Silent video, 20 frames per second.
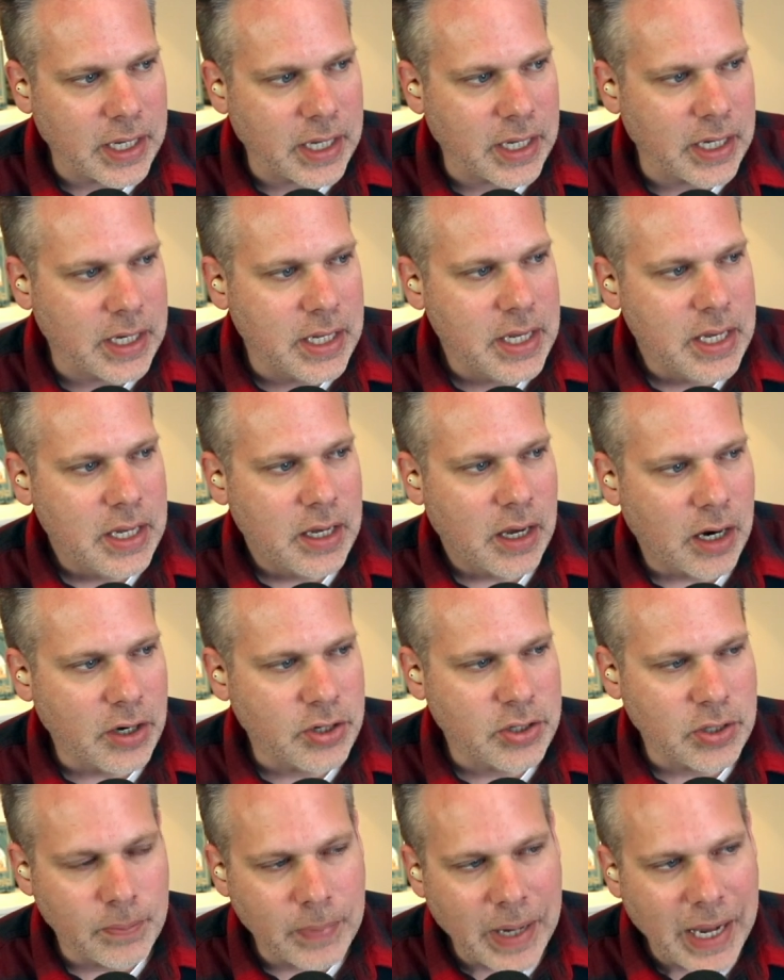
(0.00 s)
night, our
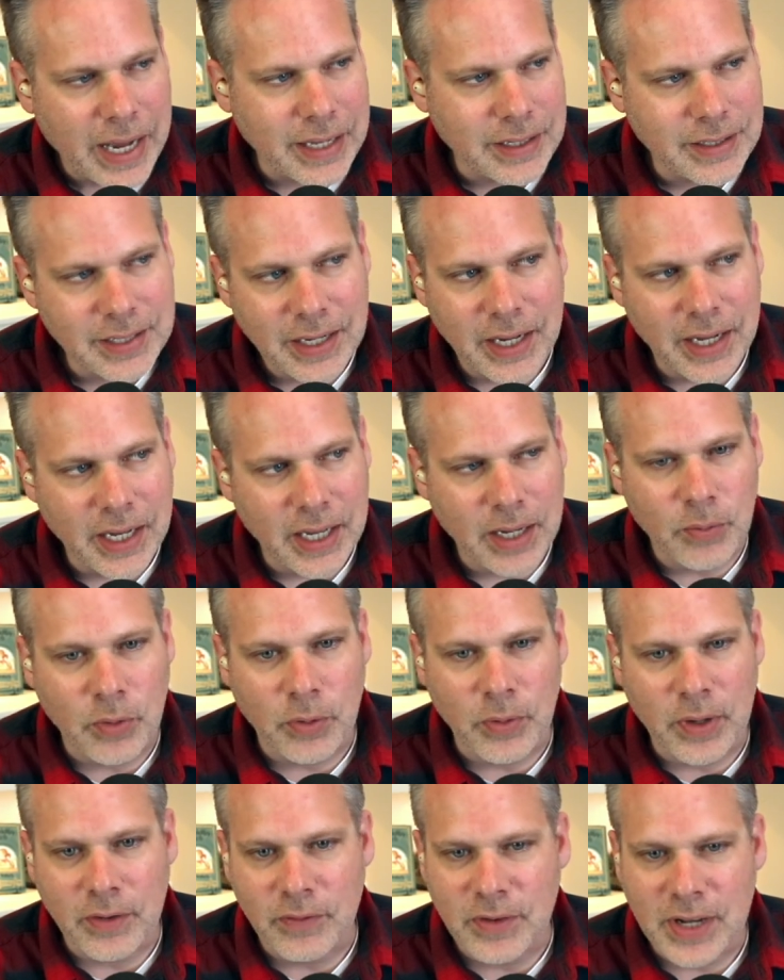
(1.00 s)
Shabbat time
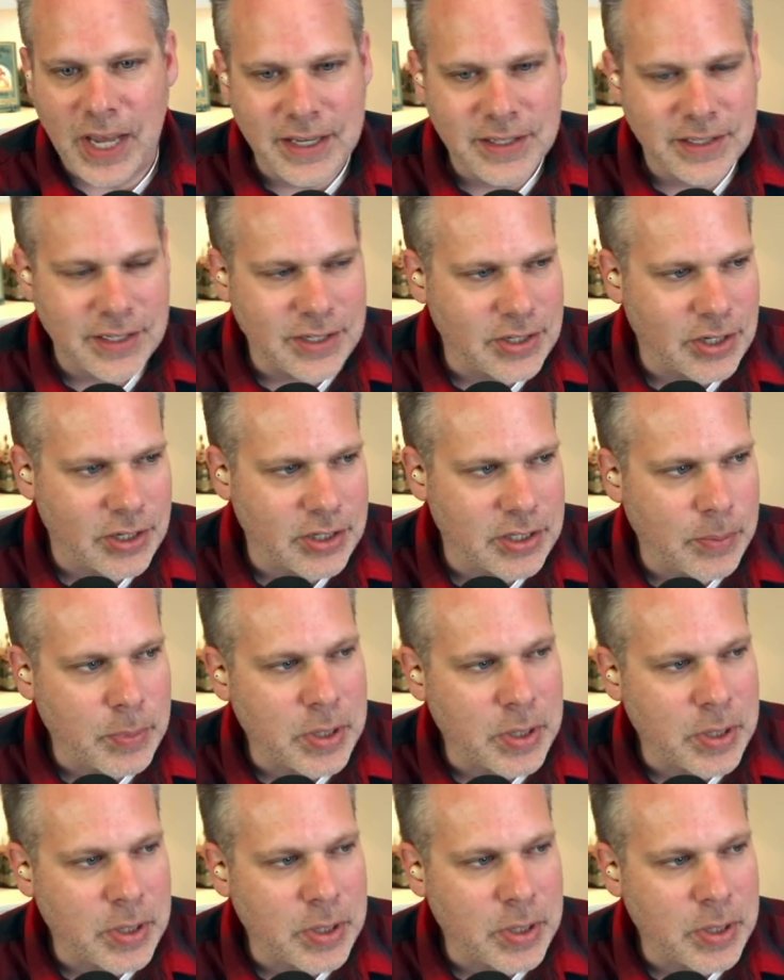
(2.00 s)
where we have nice desserts.